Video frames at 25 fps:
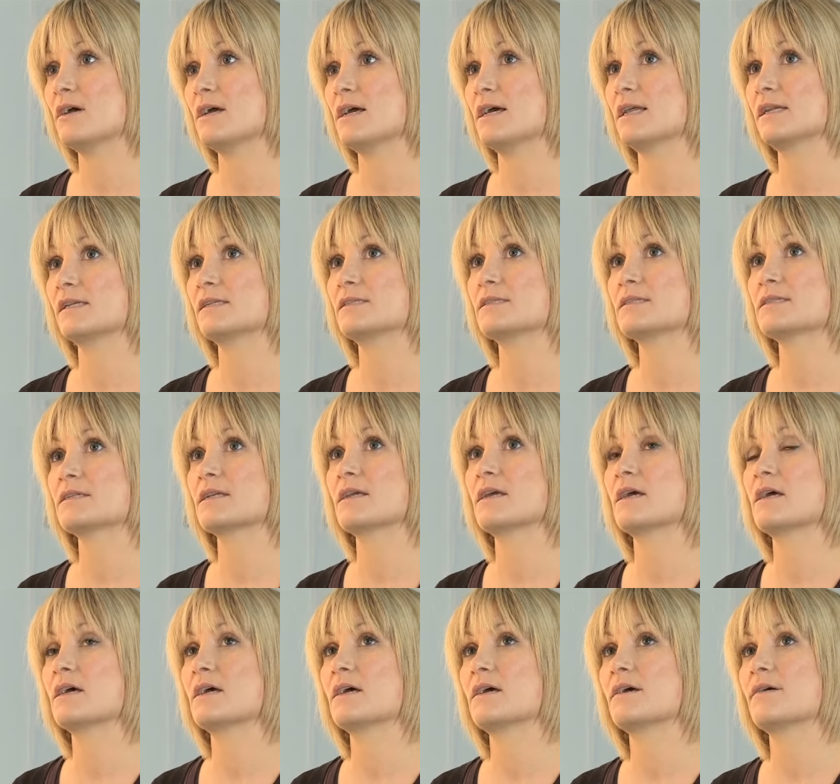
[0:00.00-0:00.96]
And
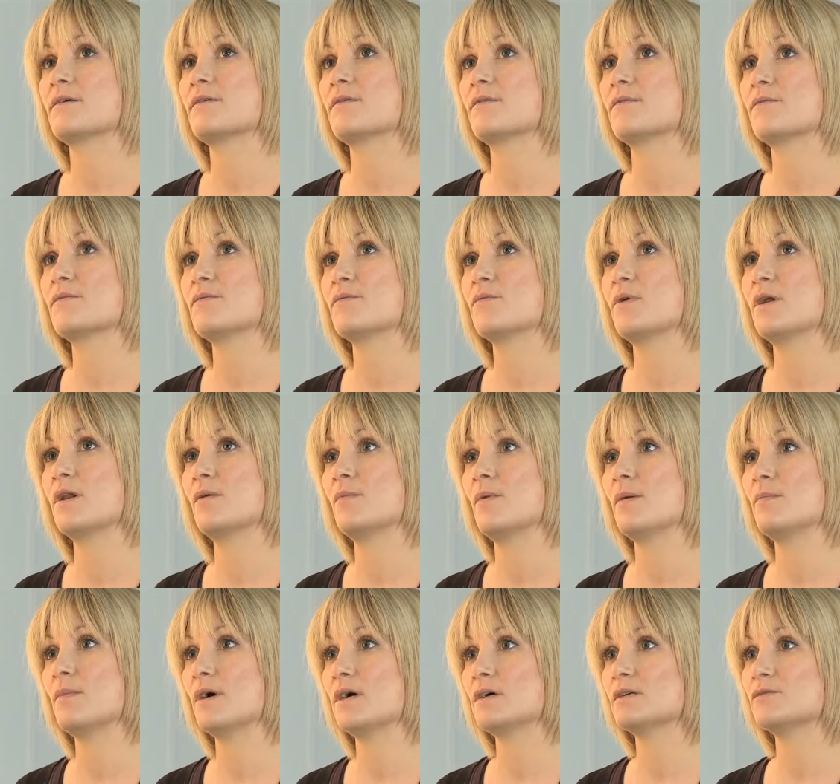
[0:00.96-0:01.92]
uh, when I
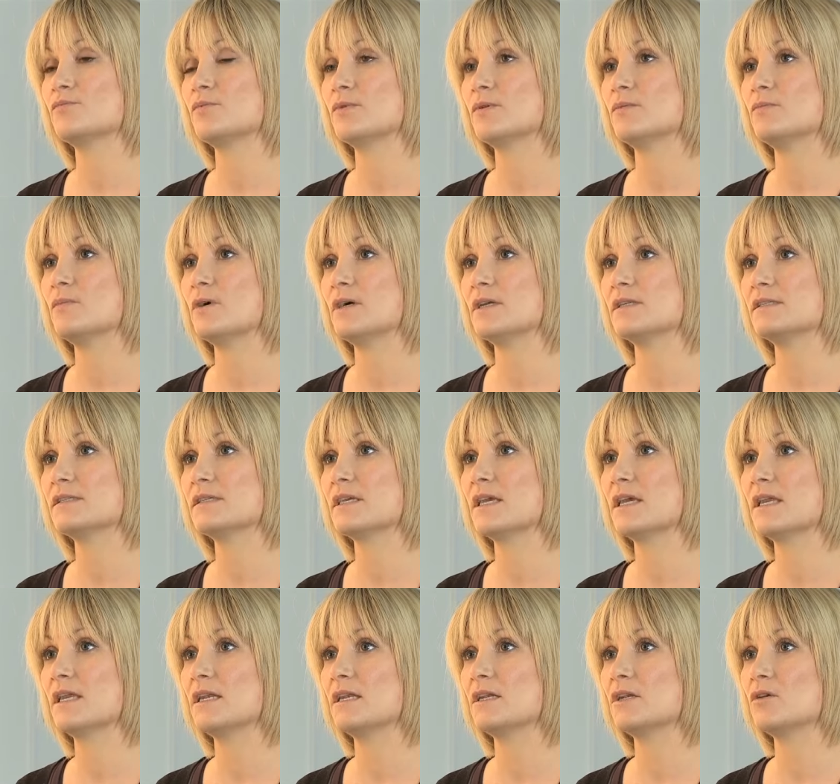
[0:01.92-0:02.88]
met my husband, my
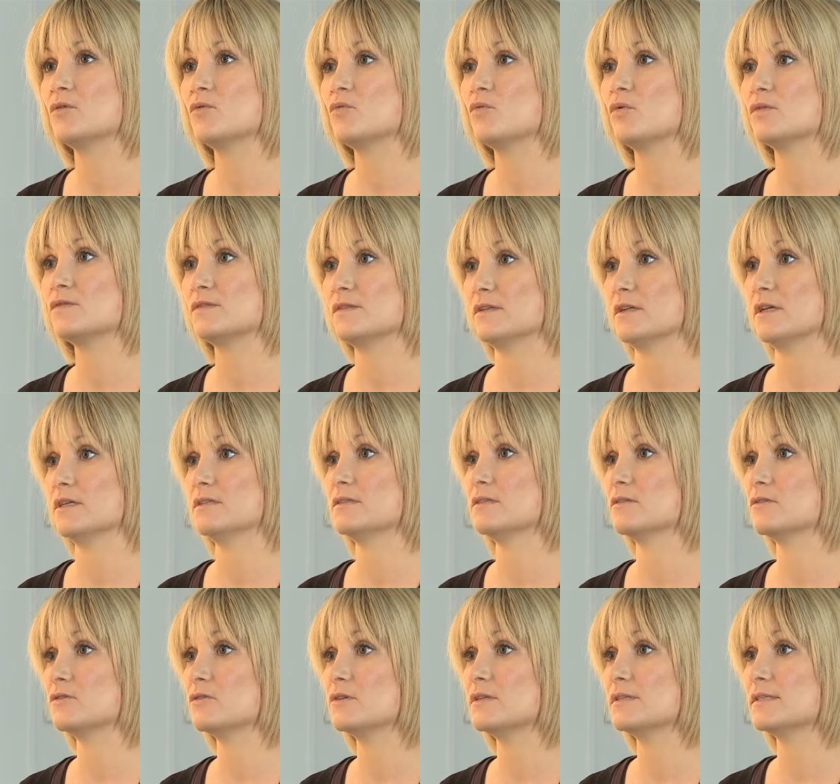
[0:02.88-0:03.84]
skin wasn't as
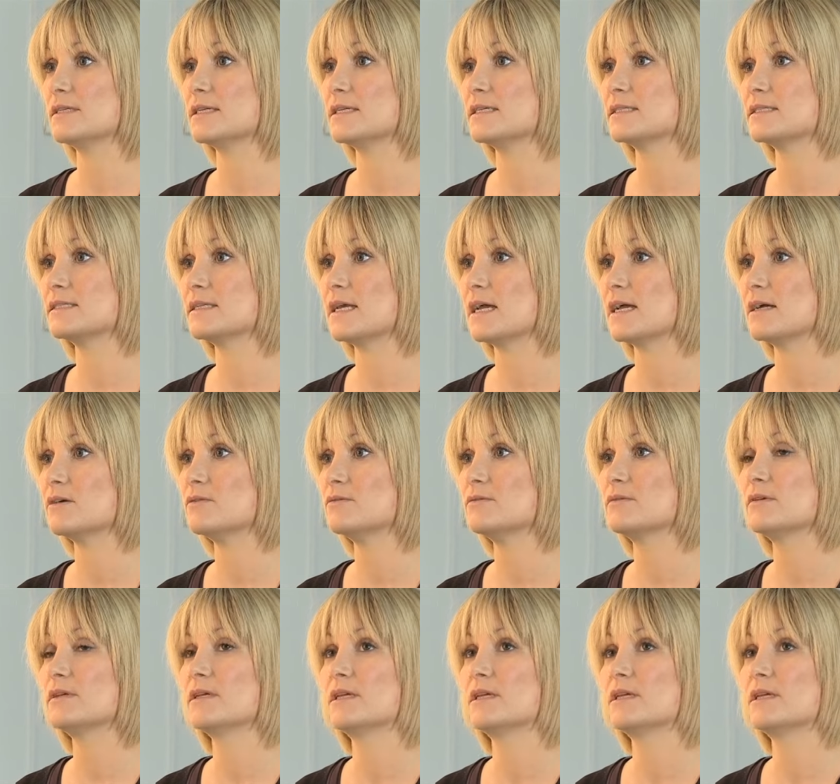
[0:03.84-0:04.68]
good as it is now.